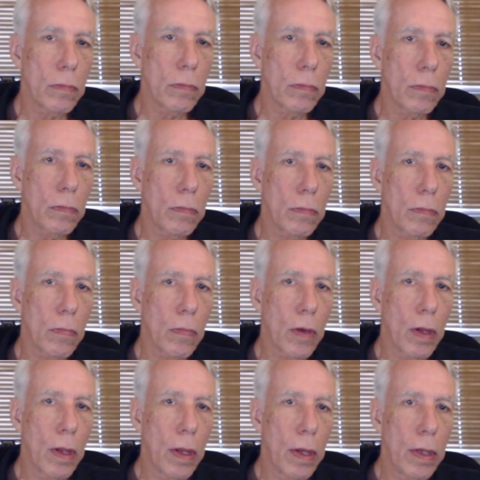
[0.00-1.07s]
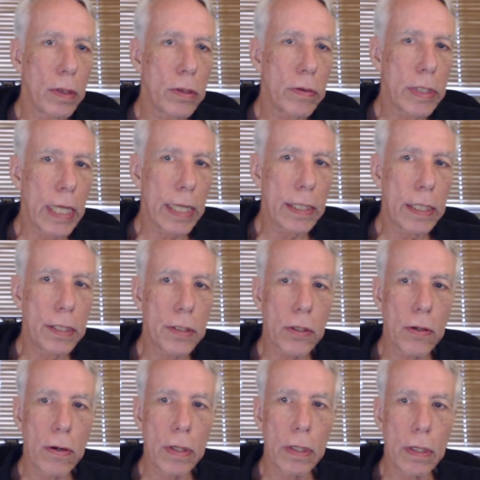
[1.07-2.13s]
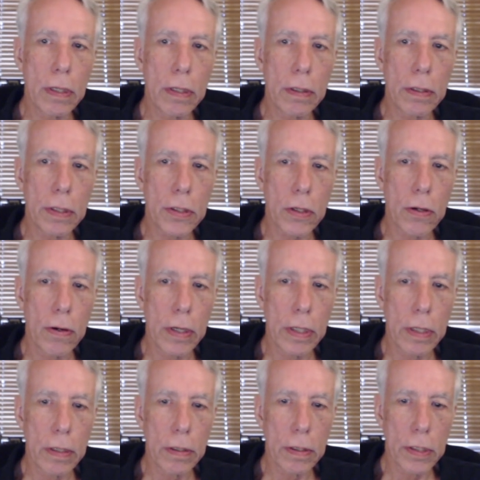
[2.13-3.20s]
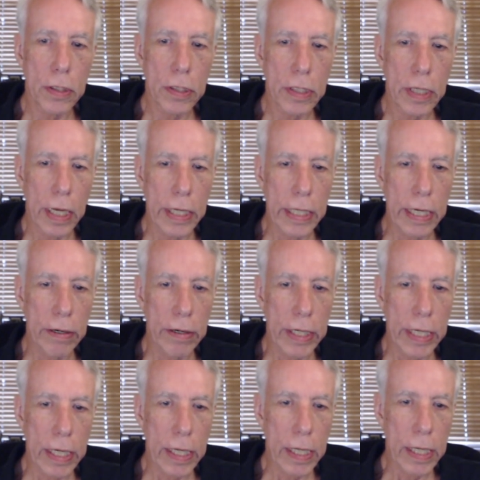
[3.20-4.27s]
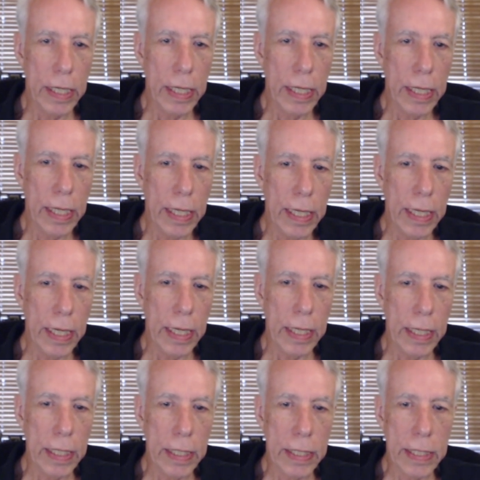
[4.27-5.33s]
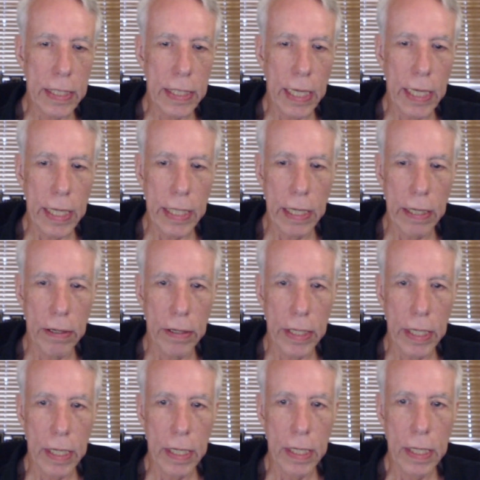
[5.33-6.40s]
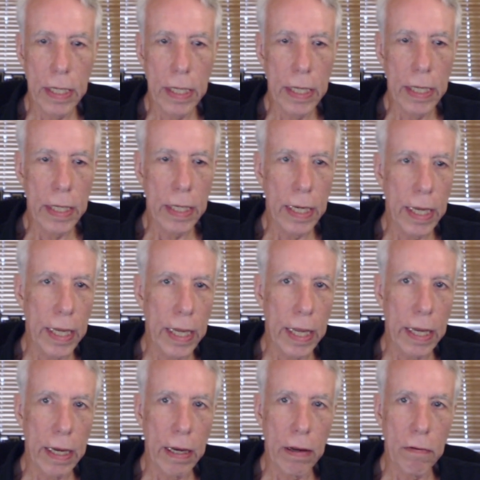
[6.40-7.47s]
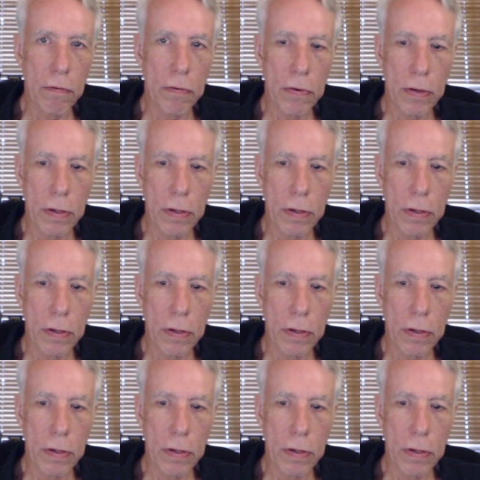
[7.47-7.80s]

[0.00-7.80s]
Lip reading: So we've got this corner, this side area, and this side area. And I have